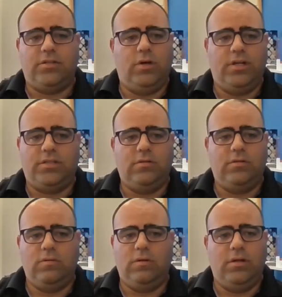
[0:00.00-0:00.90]
to us
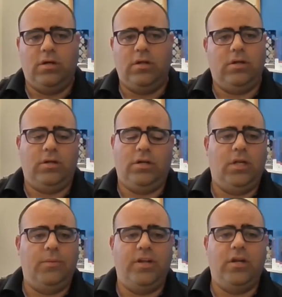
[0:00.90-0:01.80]
an
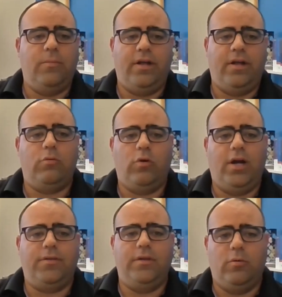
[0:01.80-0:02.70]
unlimited amount
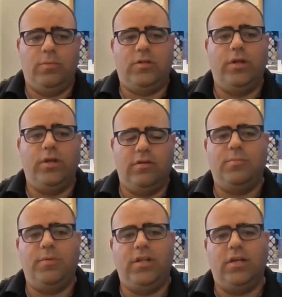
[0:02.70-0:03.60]
throughout the year between
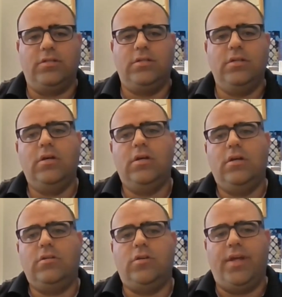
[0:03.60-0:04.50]
those meetings.
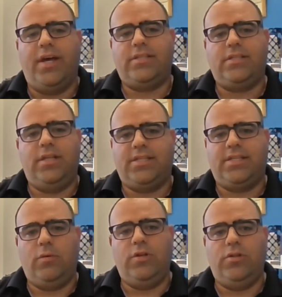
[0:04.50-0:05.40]
So that's
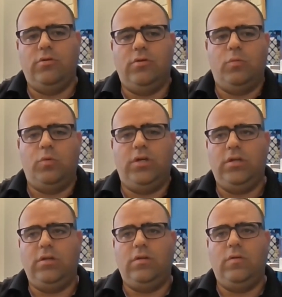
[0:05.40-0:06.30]
how we do
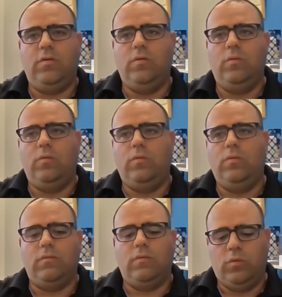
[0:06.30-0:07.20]
it.
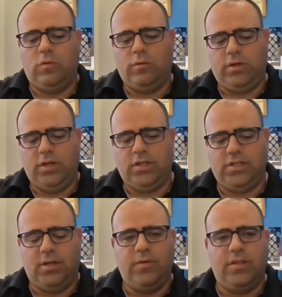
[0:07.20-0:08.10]
We'll get into
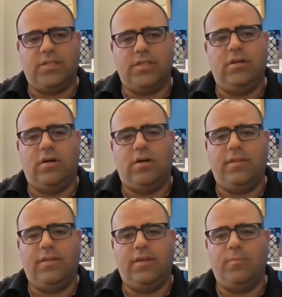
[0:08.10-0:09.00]
some of this later, I
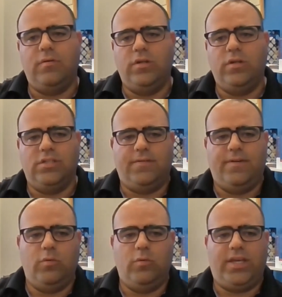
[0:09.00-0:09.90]
think, but we just
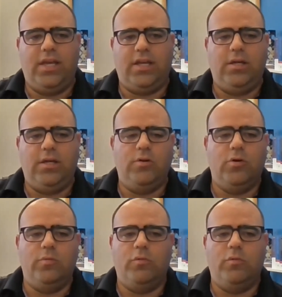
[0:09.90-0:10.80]
found that we can't keep
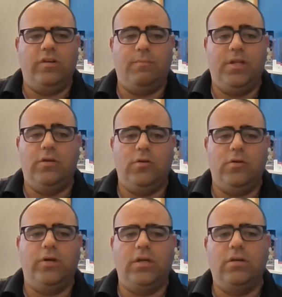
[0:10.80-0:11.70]
doing what we have been
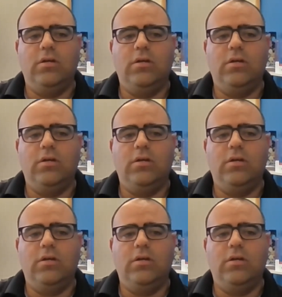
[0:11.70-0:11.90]
doing